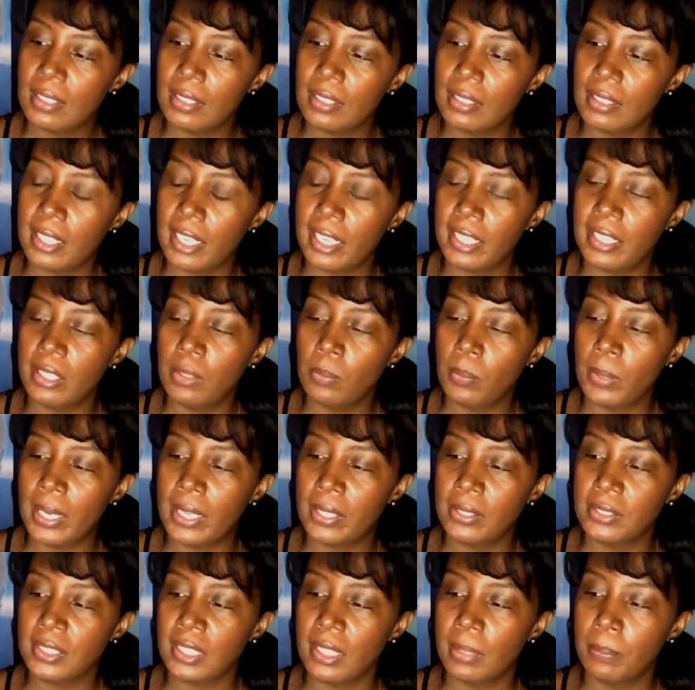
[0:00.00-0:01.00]
Katie
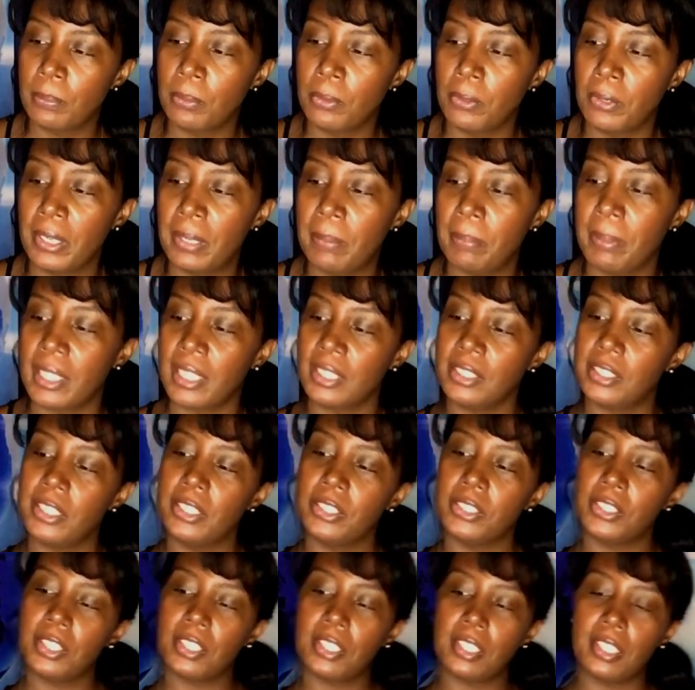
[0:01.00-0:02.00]
Wow is on point because
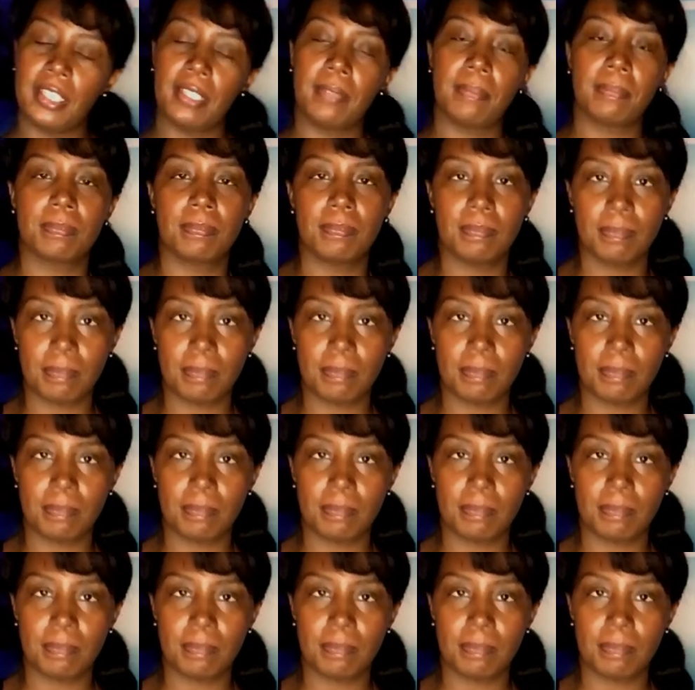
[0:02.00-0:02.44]
here's the thing.